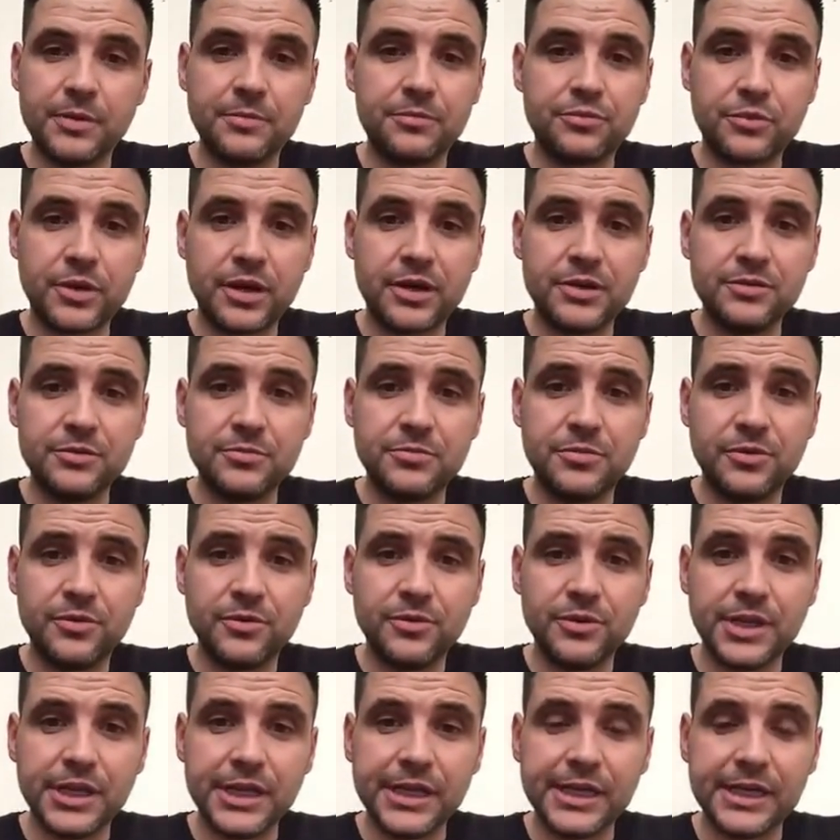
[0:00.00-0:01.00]
brand new
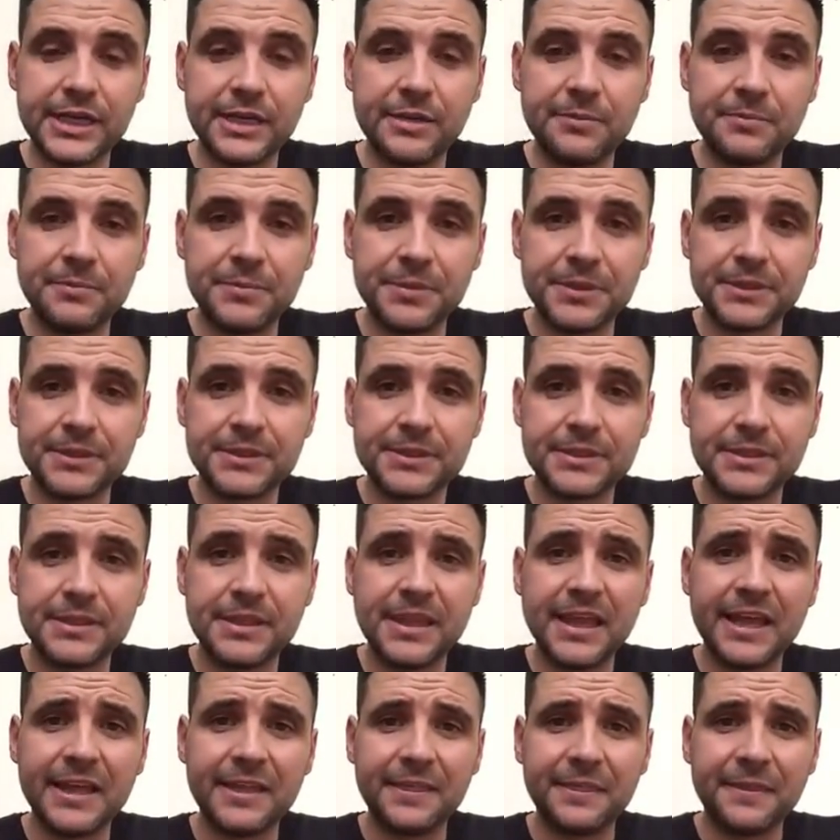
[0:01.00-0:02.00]
boiler, but
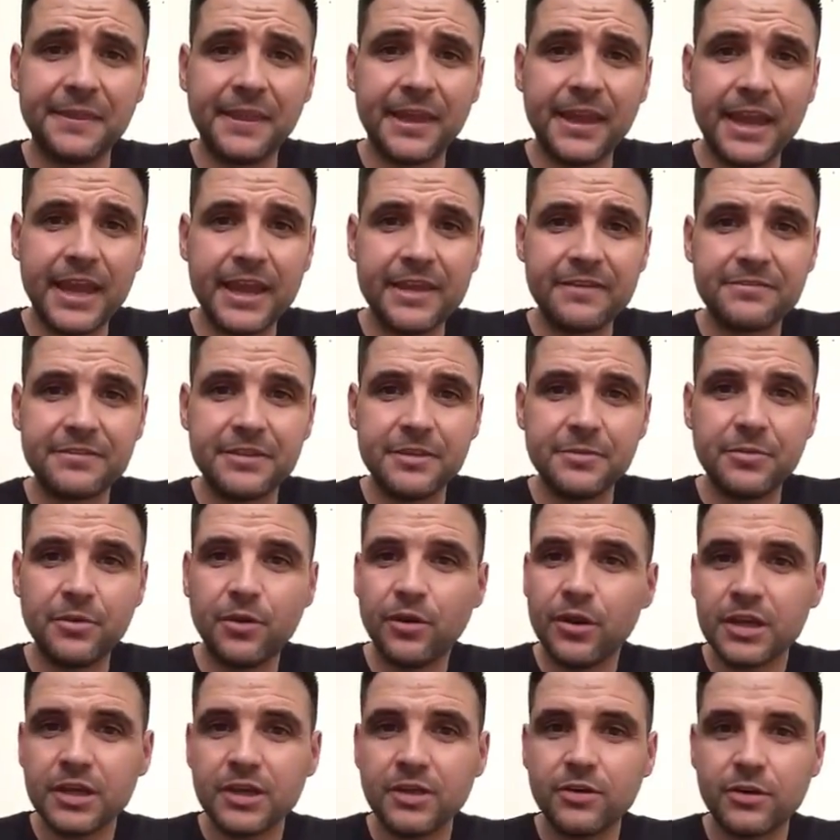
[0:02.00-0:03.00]
then if the
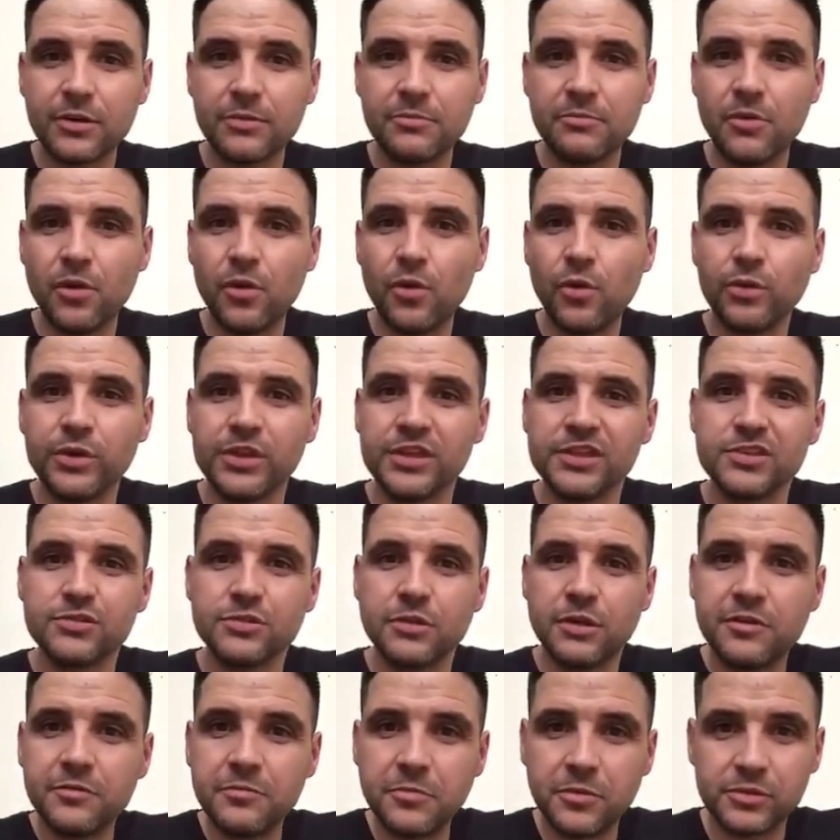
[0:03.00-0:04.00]
boiler got a more than
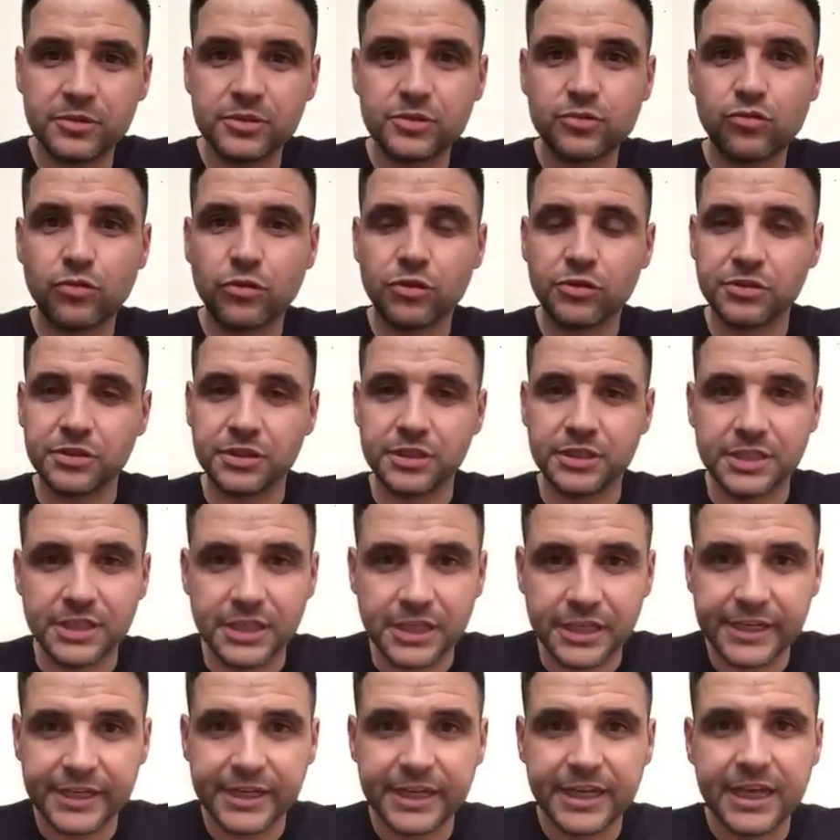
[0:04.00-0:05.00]
12 months
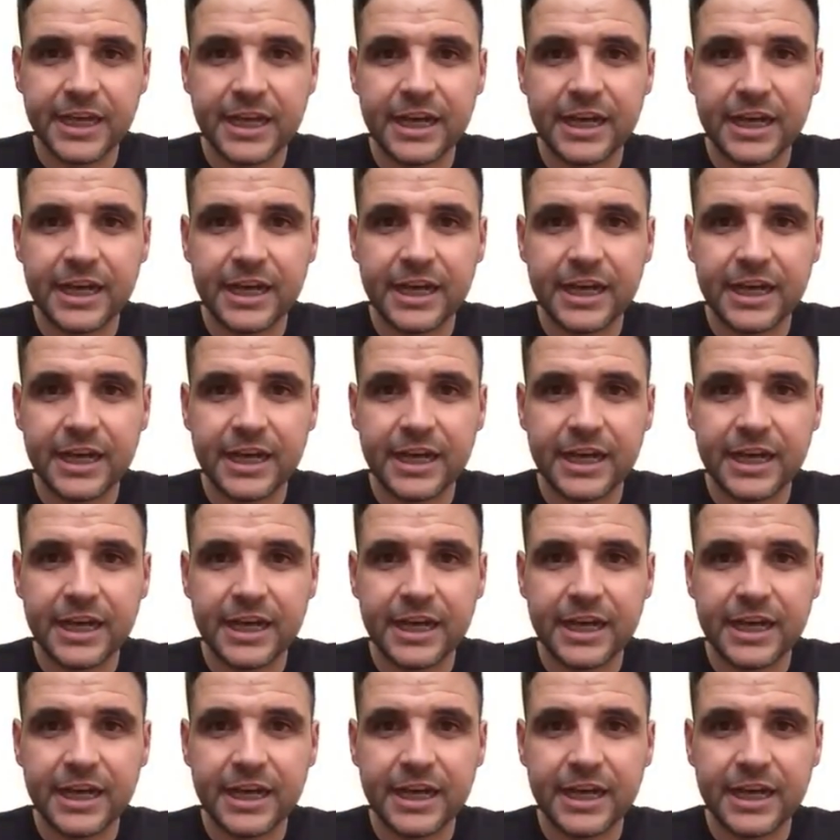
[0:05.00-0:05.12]
warranty,